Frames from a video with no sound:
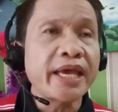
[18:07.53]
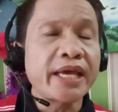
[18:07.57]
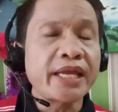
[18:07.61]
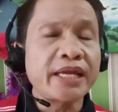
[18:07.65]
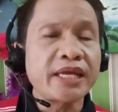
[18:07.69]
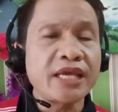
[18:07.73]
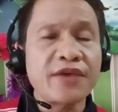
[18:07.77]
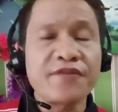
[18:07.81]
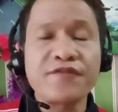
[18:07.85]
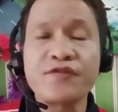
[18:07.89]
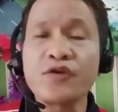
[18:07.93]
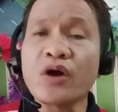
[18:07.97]

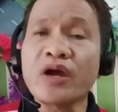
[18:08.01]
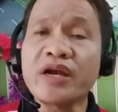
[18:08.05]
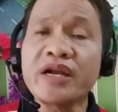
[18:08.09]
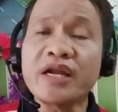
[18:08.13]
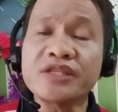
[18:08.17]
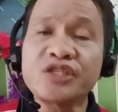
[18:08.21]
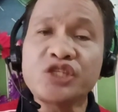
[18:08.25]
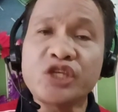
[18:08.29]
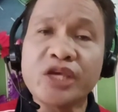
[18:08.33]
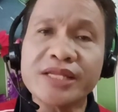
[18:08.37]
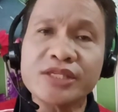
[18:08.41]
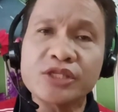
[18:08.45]
And
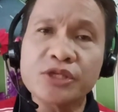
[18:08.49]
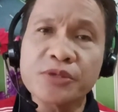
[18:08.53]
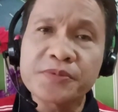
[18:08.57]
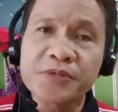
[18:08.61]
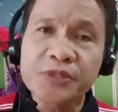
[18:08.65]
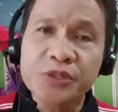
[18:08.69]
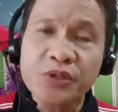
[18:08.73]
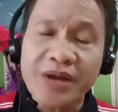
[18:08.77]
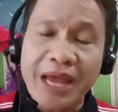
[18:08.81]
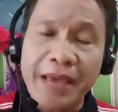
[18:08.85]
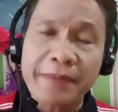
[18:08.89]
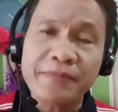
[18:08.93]
if you are not
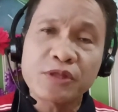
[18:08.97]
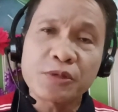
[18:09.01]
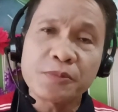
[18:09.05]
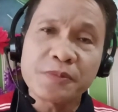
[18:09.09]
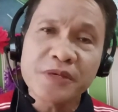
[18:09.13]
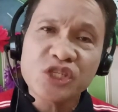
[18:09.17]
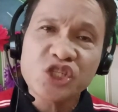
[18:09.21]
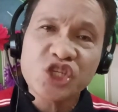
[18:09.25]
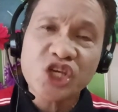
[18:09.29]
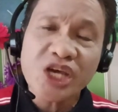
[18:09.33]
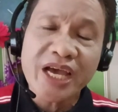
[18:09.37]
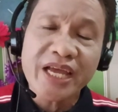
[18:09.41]
yet
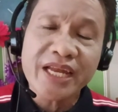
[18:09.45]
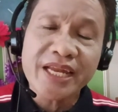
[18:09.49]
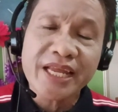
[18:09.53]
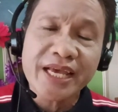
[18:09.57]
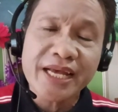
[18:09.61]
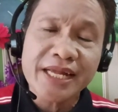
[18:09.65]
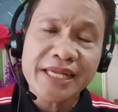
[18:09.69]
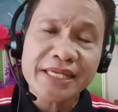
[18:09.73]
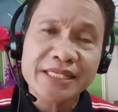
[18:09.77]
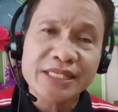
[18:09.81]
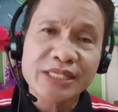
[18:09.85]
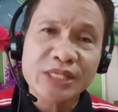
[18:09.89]
subscribed to my
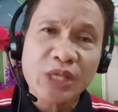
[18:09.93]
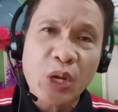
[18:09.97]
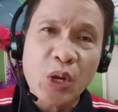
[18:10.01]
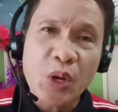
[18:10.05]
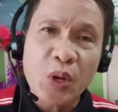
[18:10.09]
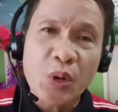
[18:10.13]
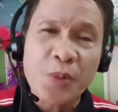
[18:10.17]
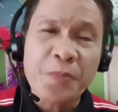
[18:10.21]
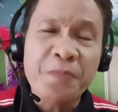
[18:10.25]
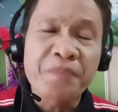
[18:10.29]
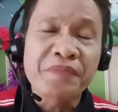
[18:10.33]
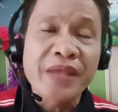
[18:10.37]
channel,
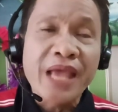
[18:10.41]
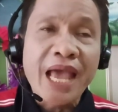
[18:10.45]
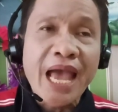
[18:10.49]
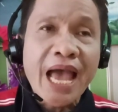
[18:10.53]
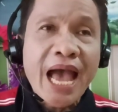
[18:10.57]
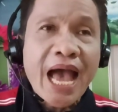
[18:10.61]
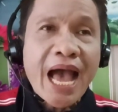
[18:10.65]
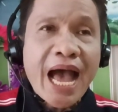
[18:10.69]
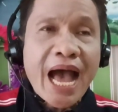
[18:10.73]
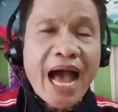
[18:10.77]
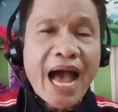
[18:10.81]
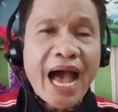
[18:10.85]

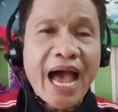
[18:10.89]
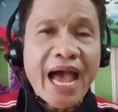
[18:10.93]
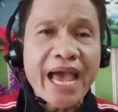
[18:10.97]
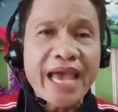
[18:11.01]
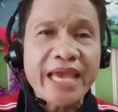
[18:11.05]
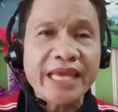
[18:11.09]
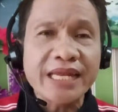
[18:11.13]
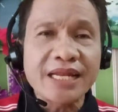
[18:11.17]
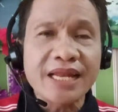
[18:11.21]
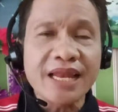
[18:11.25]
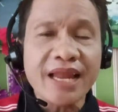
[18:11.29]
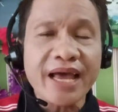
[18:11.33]
so
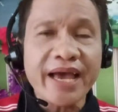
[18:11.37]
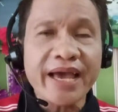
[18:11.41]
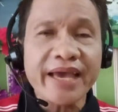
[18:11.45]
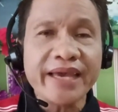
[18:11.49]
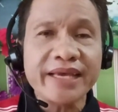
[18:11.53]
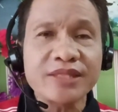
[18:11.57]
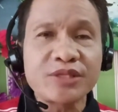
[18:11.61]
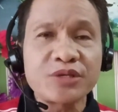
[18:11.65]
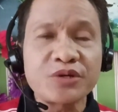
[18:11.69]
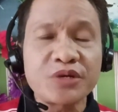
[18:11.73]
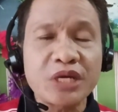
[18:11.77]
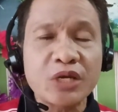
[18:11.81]
I'd
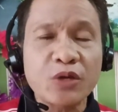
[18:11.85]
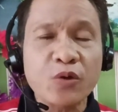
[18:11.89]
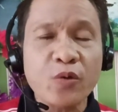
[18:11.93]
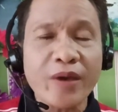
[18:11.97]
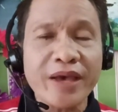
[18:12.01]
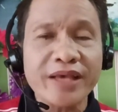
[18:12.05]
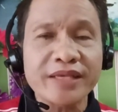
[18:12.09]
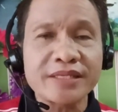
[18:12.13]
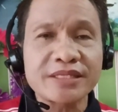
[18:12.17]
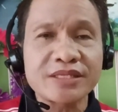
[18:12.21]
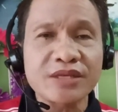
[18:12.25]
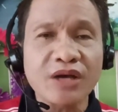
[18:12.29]
like
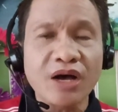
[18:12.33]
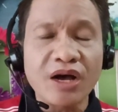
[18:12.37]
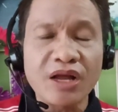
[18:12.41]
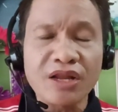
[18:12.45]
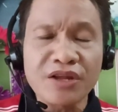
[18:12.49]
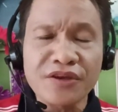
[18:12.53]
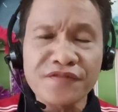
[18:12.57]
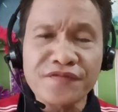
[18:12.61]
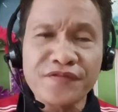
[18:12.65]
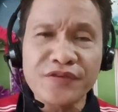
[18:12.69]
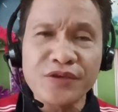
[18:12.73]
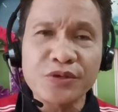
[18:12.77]
to
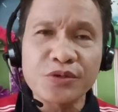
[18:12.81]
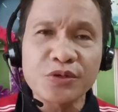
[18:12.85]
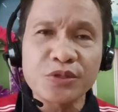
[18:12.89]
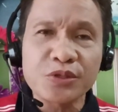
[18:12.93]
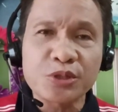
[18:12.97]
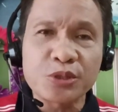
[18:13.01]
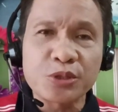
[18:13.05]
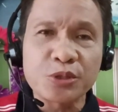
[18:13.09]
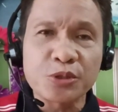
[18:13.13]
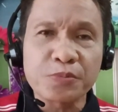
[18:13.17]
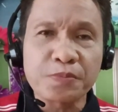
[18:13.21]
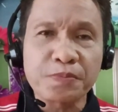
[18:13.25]
request all
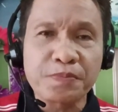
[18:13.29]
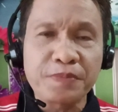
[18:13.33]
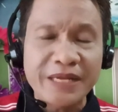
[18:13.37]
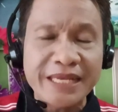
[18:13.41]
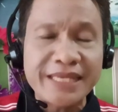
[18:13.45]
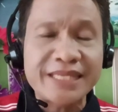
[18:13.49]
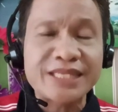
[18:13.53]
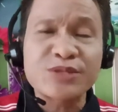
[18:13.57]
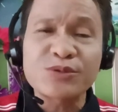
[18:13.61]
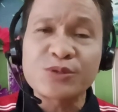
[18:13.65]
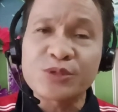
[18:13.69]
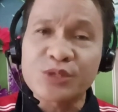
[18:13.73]
of you
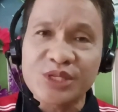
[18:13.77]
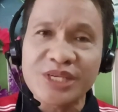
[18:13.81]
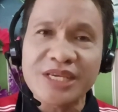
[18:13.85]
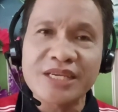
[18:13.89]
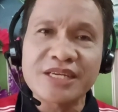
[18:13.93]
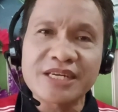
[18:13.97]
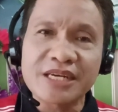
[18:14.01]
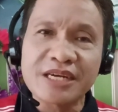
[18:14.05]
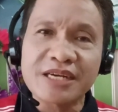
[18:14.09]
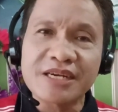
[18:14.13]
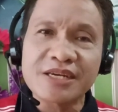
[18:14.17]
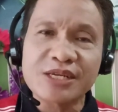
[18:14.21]
to please
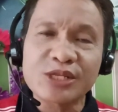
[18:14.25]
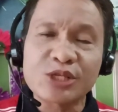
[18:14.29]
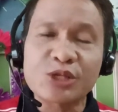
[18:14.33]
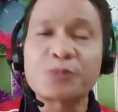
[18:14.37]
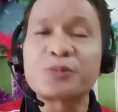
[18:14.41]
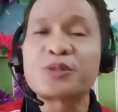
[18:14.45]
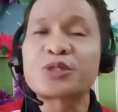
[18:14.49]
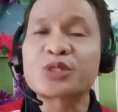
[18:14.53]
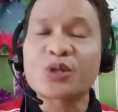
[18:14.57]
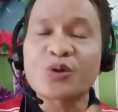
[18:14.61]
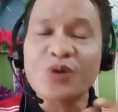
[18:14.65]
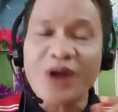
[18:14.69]

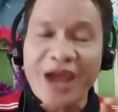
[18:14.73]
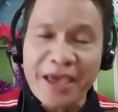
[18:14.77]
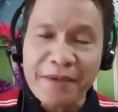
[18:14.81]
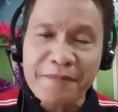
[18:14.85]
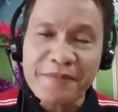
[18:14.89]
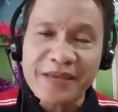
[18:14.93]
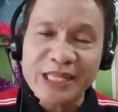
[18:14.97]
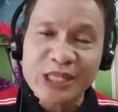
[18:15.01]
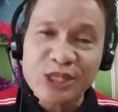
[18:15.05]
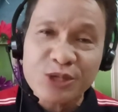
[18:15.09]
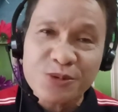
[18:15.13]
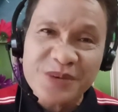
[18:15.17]
consider
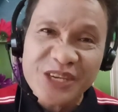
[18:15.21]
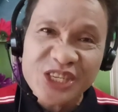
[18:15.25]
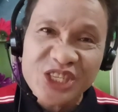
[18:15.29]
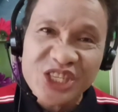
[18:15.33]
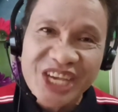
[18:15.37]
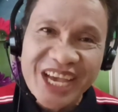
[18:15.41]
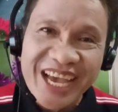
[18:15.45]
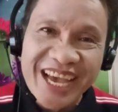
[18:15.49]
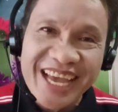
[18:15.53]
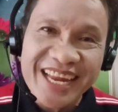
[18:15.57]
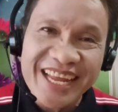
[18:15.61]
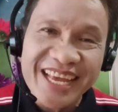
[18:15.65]
subscribing
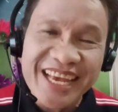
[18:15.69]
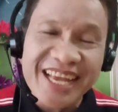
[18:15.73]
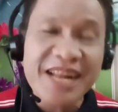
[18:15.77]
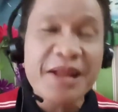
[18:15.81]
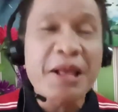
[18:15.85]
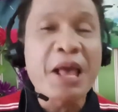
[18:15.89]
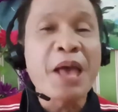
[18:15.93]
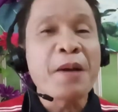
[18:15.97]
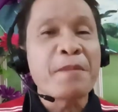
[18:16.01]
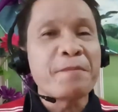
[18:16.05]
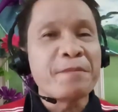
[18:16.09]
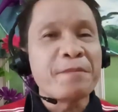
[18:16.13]
to my
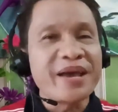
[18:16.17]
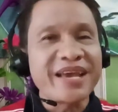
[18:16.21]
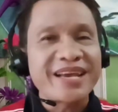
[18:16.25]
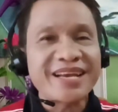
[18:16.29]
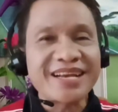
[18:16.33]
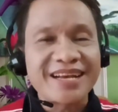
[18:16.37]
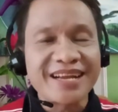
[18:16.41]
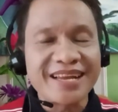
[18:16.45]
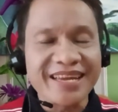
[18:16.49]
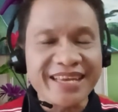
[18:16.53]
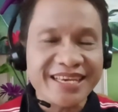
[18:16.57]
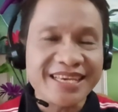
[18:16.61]
channel
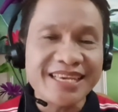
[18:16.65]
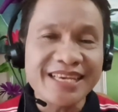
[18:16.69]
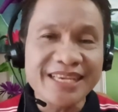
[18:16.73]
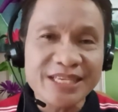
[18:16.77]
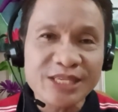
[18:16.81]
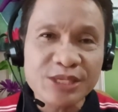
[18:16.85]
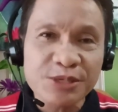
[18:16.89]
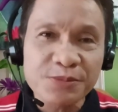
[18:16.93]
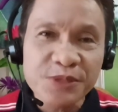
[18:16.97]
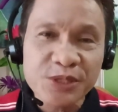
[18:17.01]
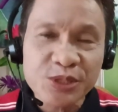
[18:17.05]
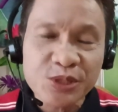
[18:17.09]
by
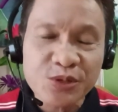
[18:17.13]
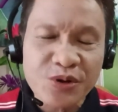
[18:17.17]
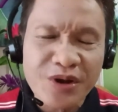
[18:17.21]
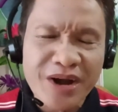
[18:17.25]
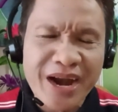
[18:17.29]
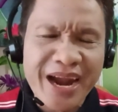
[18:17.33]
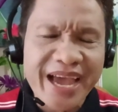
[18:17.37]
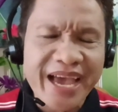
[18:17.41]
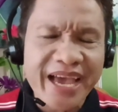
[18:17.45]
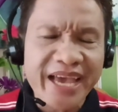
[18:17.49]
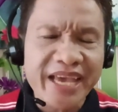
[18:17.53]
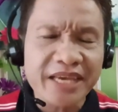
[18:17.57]
clicking
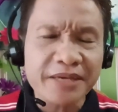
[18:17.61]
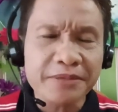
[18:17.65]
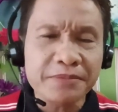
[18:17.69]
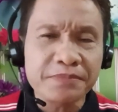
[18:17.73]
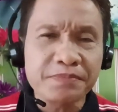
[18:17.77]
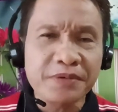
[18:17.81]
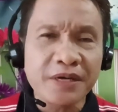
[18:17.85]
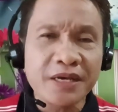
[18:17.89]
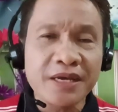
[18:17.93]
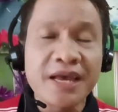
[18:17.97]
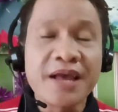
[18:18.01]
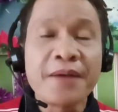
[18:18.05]

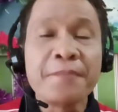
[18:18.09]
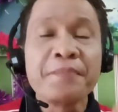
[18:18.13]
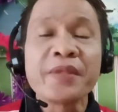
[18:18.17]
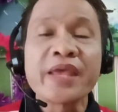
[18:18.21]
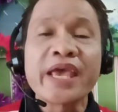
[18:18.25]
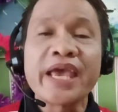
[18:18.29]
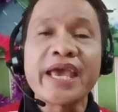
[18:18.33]
subscribe